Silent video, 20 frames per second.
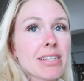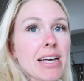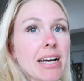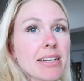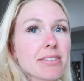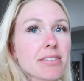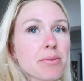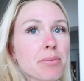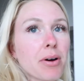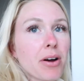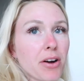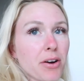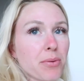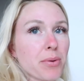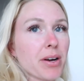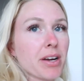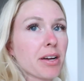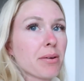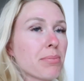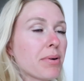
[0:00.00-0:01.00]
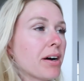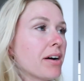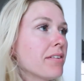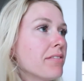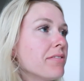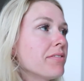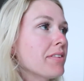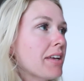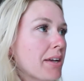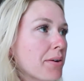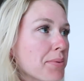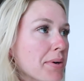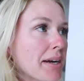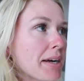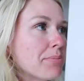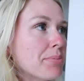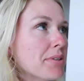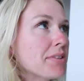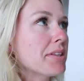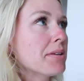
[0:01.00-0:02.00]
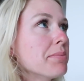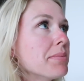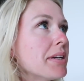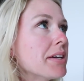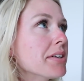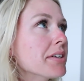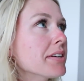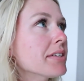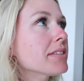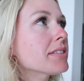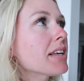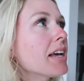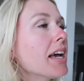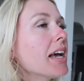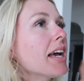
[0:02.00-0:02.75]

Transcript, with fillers: had some artwork above like where I put the mirrors.